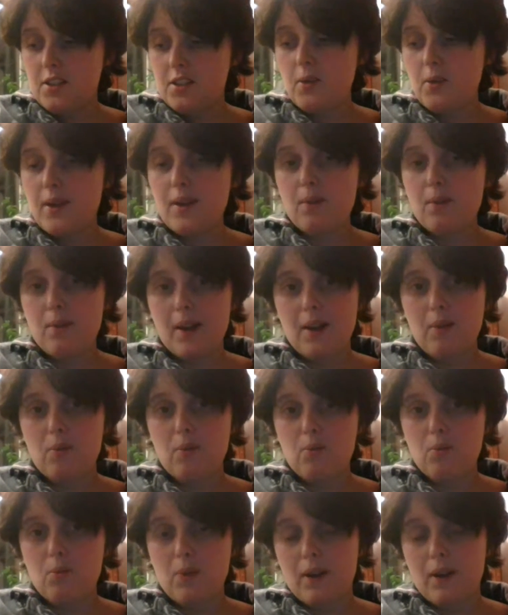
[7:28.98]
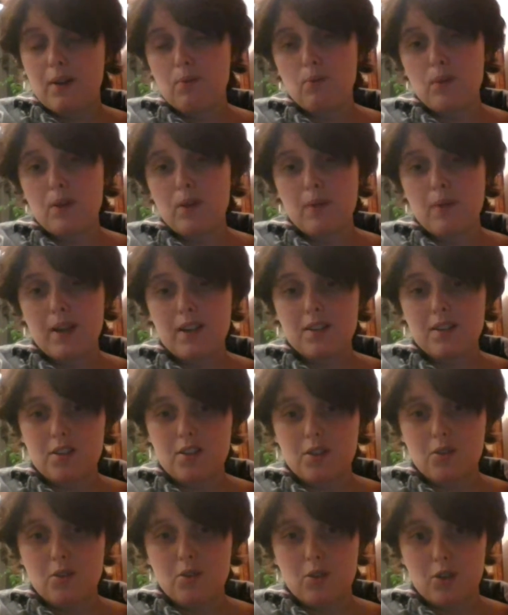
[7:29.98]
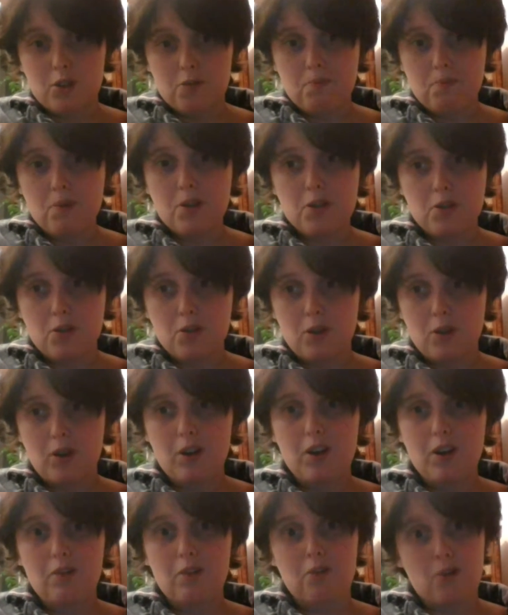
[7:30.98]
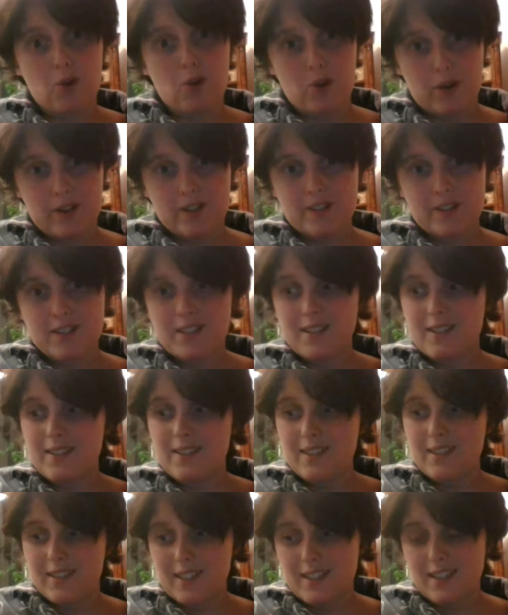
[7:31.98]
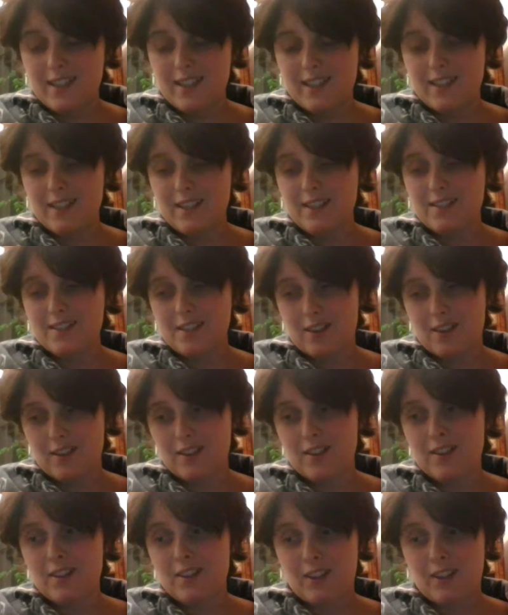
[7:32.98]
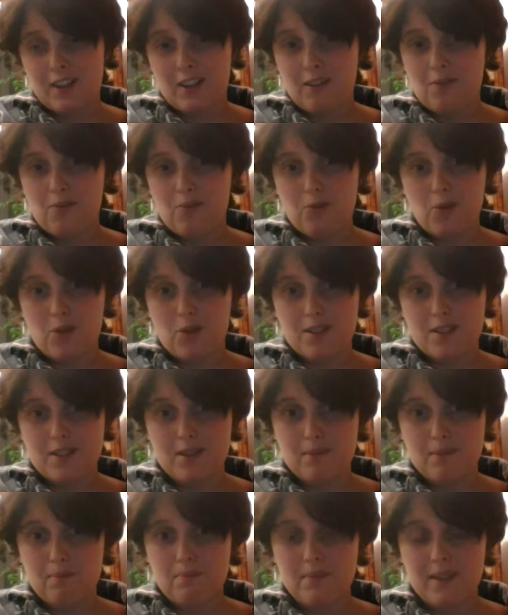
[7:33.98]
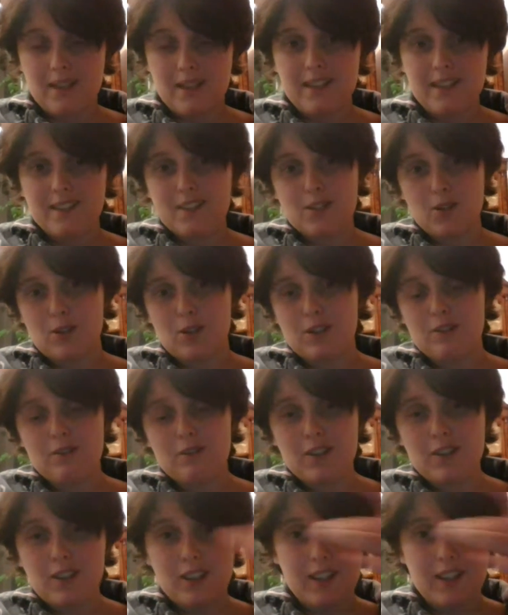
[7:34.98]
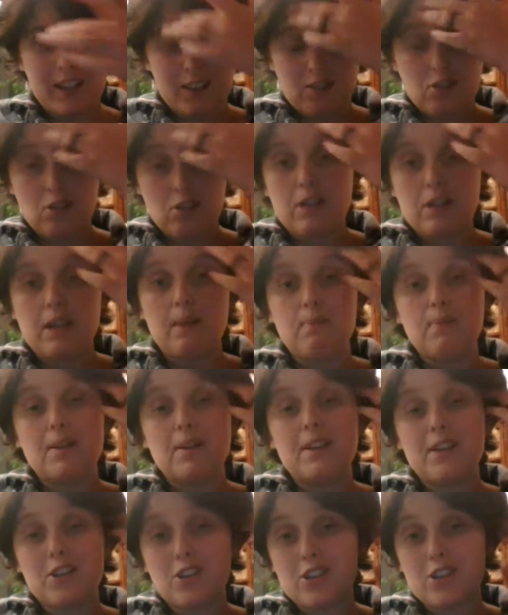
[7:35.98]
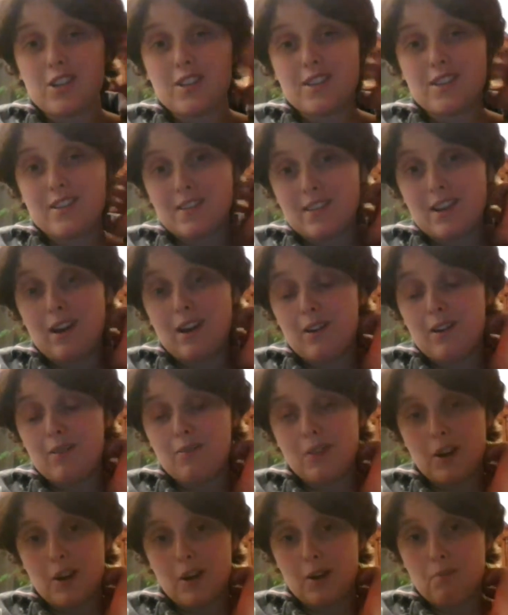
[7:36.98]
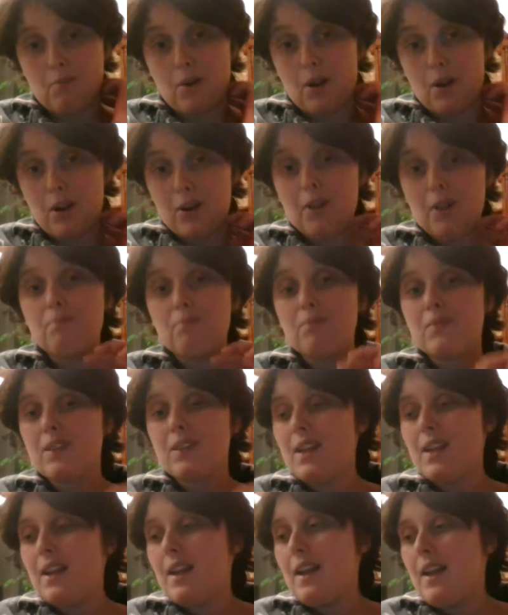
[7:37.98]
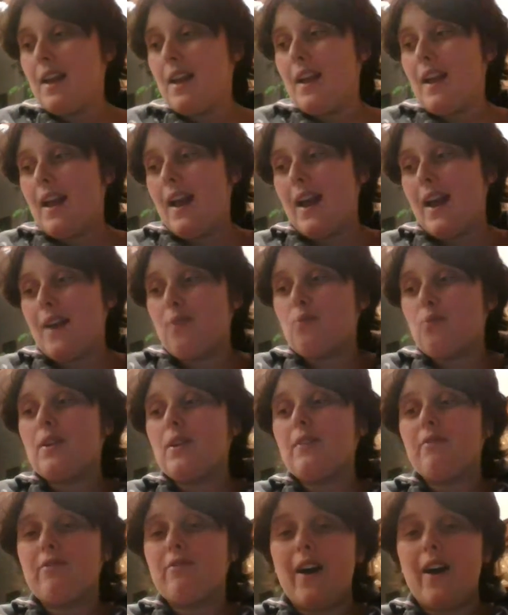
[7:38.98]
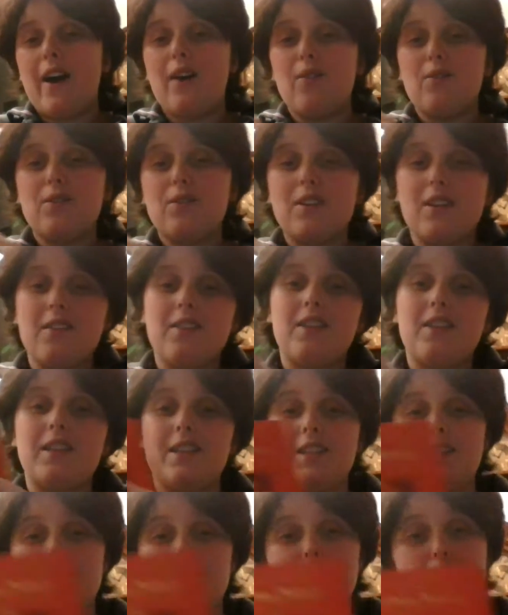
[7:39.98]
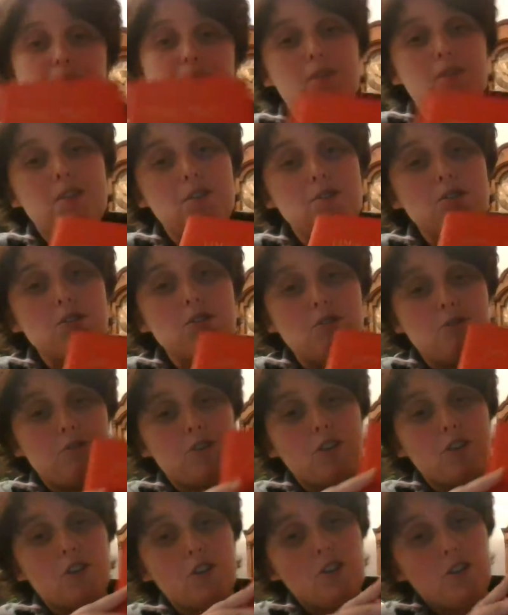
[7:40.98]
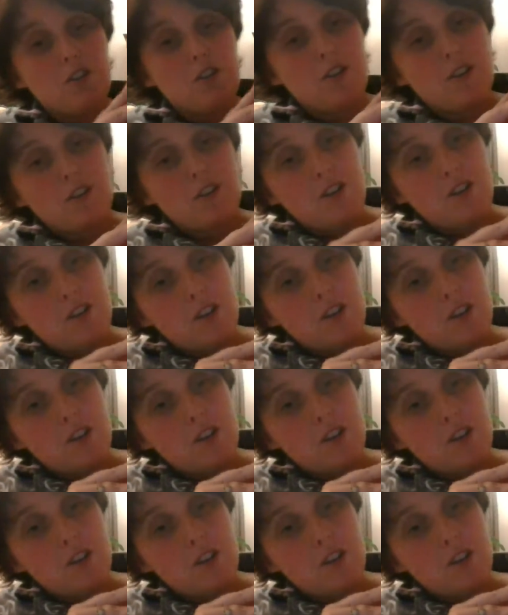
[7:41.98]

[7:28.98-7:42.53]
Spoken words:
so anyway, when we went to Cole's bookstore, of course, he started looking for some neat sort of collector type editions of Harry Potter. And we found this beautiful